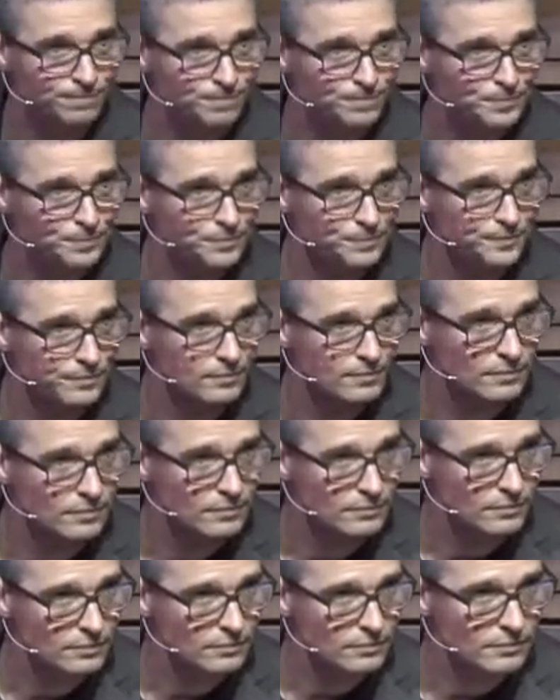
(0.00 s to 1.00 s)

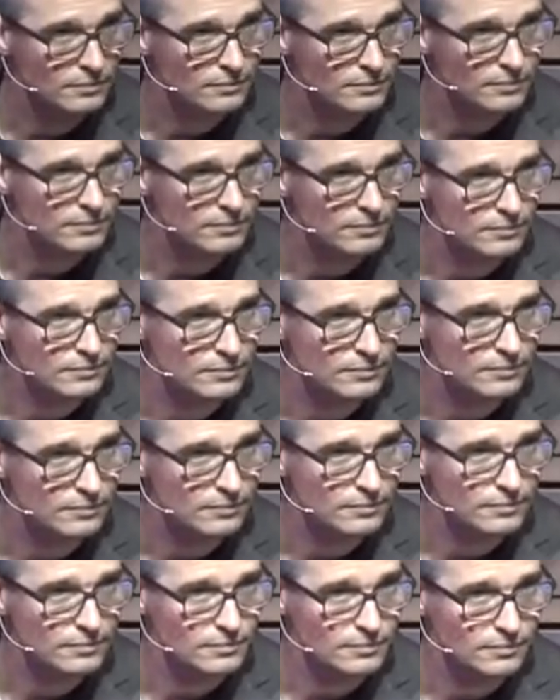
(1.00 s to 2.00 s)

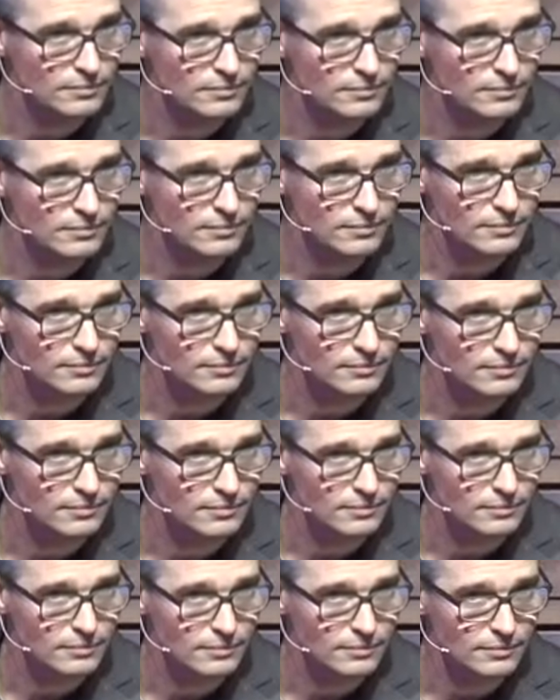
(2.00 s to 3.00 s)

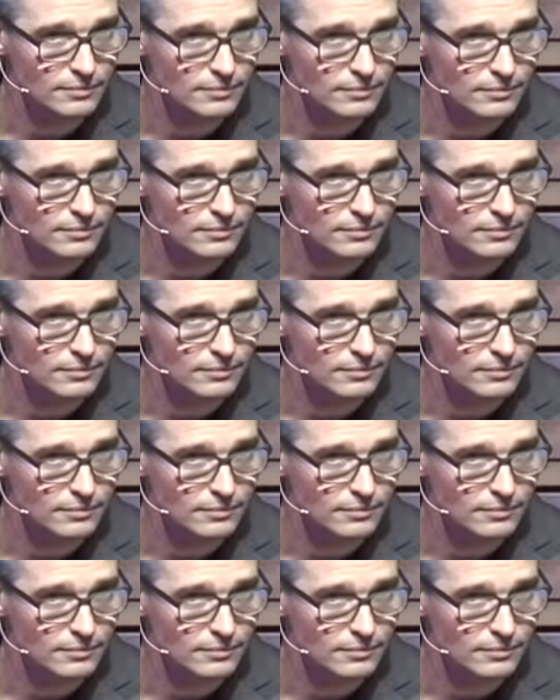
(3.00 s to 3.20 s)
(silence)